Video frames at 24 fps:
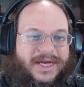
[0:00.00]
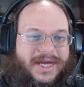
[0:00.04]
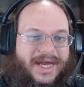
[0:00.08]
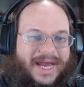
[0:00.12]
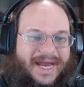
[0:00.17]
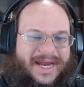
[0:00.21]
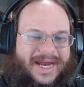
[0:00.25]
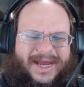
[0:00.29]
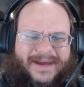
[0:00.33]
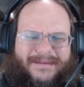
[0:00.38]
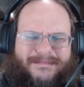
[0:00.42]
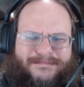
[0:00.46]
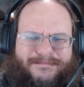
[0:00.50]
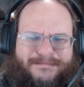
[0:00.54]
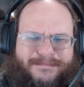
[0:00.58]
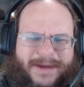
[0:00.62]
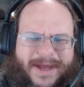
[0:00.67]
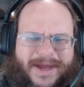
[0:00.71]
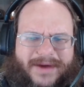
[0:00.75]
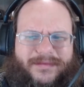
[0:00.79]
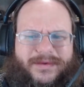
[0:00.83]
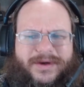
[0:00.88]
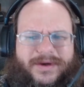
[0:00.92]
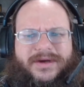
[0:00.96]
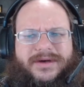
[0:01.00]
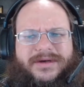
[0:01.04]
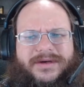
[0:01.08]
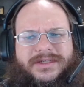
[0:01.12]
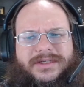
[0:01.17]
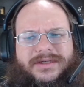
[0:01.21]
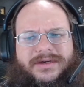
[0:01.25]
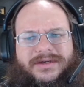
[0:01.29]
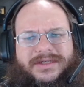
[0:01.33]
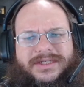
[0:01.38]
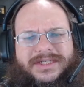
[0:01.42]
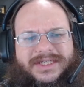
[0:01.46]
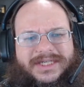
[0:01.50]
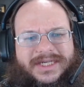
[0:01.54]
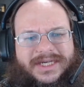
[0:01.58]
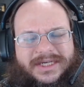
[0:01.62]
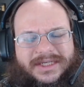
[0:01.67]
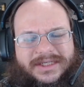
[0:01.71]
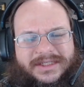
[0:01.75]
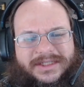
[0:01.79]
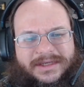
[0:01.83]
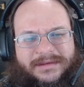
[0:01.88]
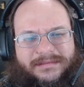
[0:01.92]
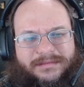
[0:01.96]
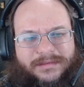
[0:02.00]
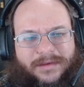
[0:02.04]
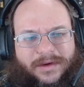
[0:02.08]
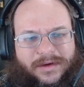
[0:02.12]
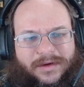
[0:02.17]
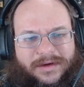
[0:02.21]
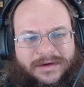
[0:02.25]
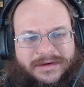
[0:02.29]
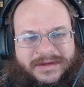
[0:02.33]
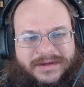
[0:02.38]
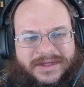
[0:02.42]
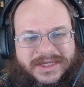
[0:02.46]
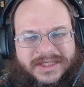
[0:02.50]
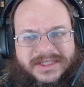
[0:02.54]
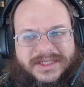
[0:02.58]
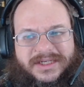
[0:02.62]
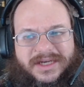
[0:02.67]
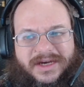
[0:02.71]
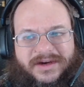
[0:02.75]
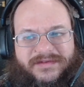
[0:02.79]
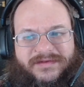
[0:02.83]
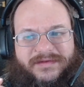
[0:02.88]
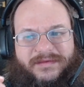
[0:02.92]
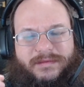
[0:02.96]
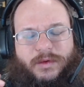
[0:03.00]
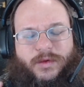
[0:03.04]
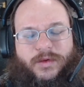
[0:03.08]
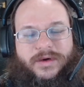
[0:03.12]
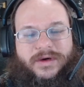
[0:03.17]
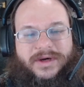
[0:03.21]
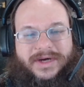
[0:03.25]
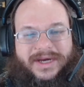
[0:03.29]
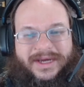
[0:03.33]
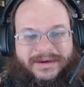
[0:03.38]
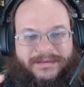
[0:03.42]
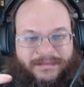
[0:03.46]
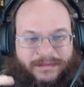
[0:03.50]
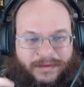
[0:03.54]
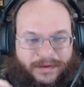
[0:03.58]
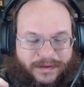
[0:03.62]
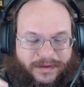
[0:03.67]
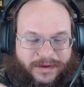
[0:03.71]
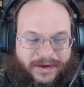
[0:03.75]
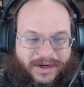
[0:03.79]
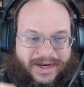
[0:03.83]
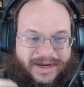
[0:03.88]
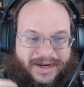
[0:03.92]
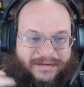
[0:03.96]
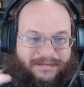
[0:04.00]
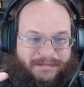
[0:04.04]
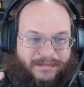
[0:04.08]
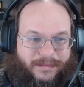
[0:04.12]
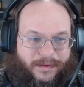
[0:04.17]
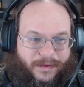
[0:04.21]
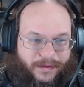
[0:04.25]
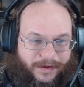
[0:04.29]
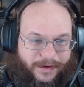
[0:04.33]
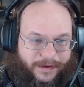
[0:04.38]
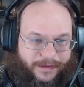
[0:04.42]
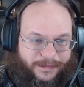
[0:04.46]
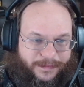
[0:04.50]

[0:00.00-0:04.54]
and I bet we're going to start seeing some more of this stuff more and more.